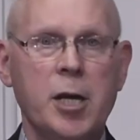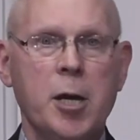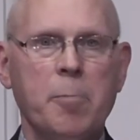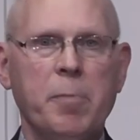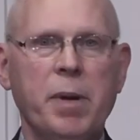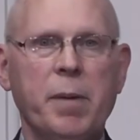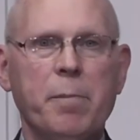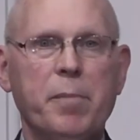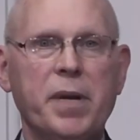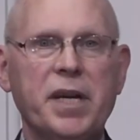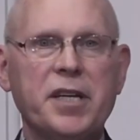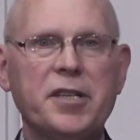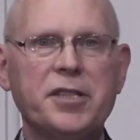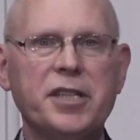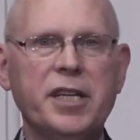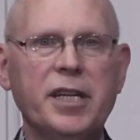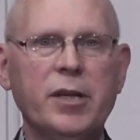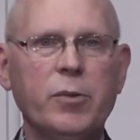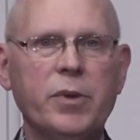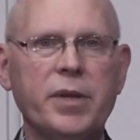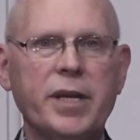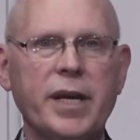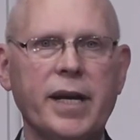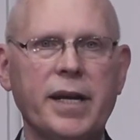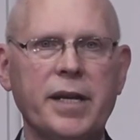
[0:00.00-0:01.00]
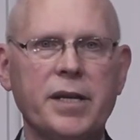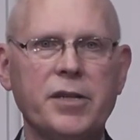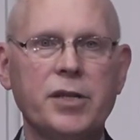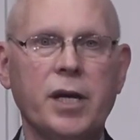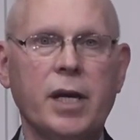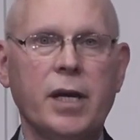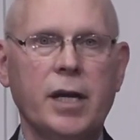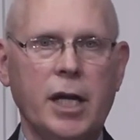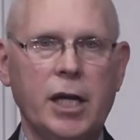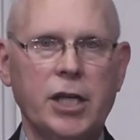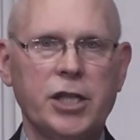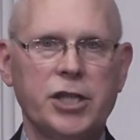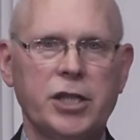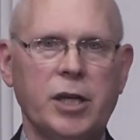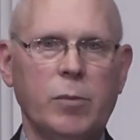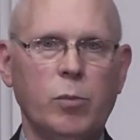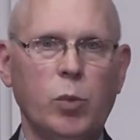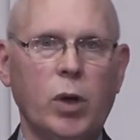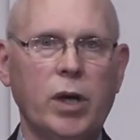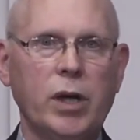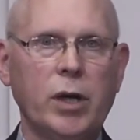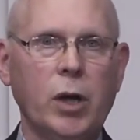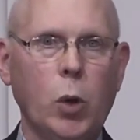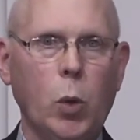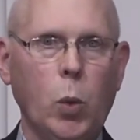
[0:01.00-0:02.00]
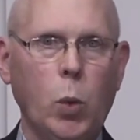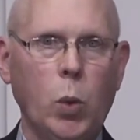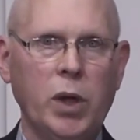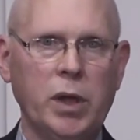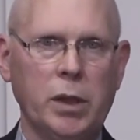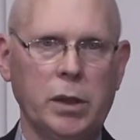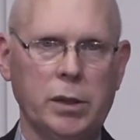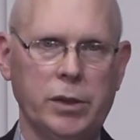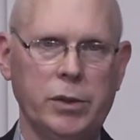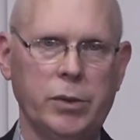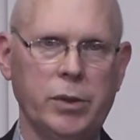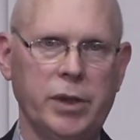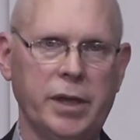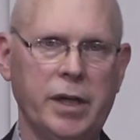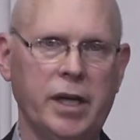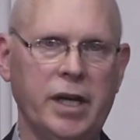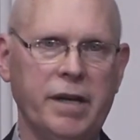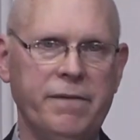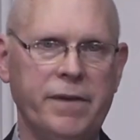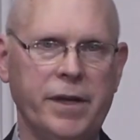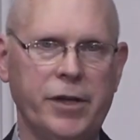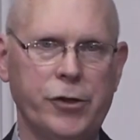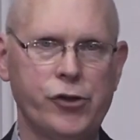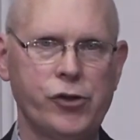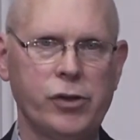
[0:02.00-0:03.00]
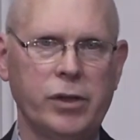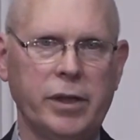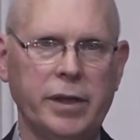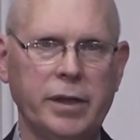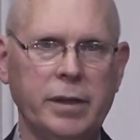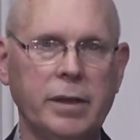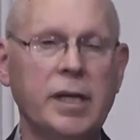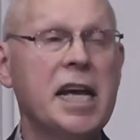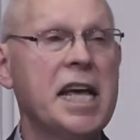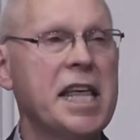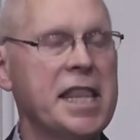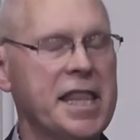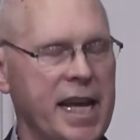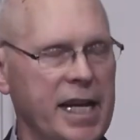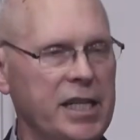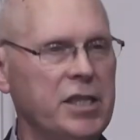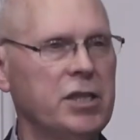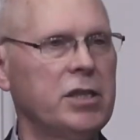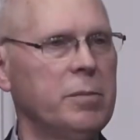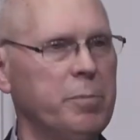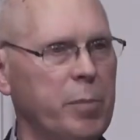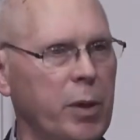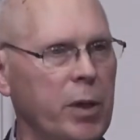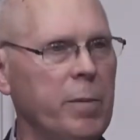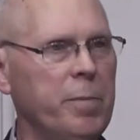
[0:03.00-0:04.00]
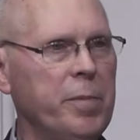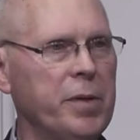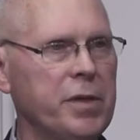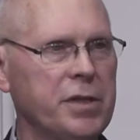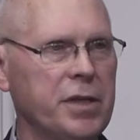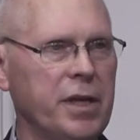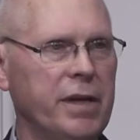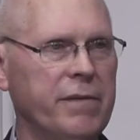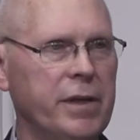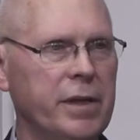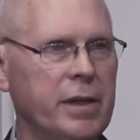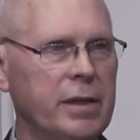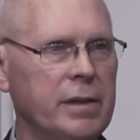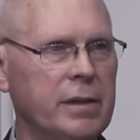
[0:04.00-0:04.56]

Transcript: But mixed in with that is someone will do it eventually. That's the purpose of it.